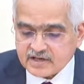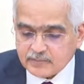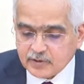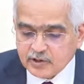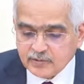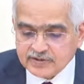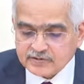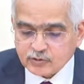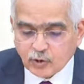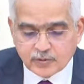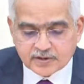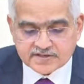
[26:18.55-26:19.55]
coupled with
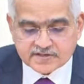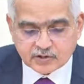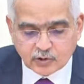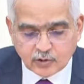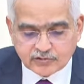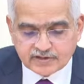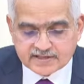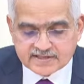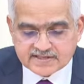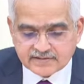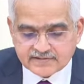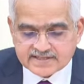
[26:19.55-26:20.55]
robust growth
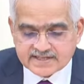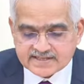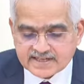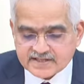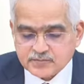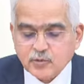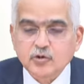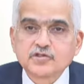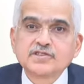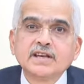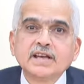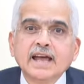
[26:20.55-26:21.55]
in services
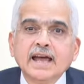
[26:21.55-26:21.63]
exports